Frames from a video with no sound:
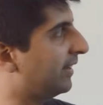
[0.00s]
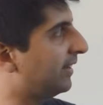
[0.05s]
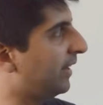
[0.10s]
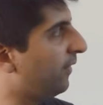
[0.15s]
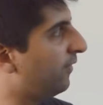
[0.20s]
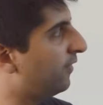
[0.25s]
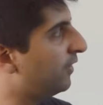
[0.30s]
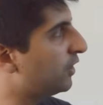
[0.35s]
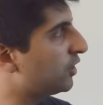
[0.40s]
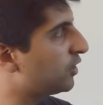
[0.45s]

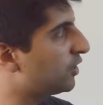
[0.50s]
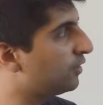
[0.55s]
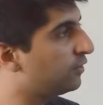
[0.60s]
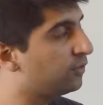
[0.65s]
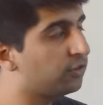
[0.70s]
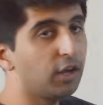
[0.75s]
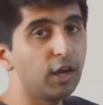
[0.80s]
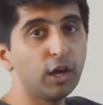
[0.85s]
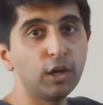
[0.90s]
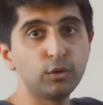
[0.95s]

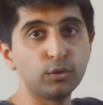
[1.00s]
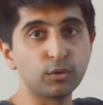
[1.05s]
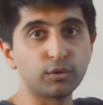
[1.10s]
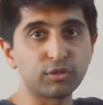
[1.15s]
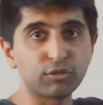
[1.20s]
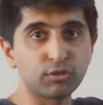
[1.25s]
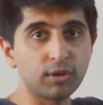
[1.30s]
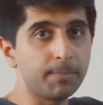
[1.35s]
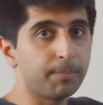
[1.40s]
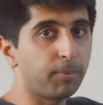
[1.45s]
Definitions, your
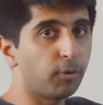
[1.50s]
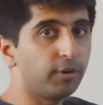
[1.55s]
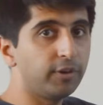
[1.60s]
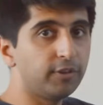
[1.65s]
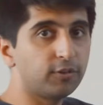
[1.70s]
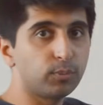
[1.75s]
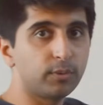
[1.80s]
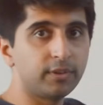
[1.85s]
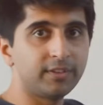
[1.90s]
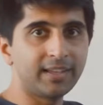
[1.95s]
three
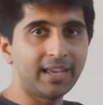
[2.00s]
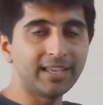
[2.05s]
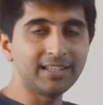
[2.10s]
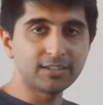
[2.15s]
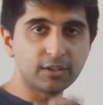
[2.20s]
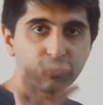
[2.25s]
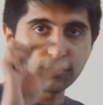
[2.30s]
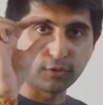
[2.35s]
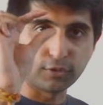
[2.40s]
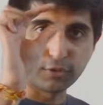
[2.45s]
points with
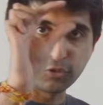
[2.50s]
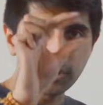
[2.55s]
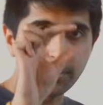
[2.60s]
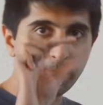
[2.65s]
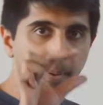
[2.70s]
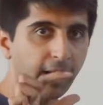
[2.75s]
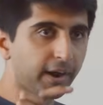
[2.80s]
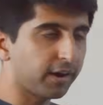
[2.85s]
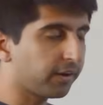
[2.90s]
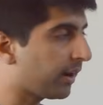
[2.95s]
data, so three
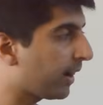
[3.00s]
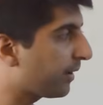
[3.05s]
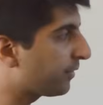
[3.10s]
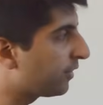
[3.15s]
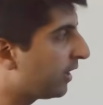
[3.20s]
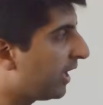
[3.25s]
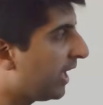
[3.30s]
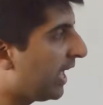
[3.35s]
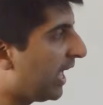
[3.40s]
paragraphs,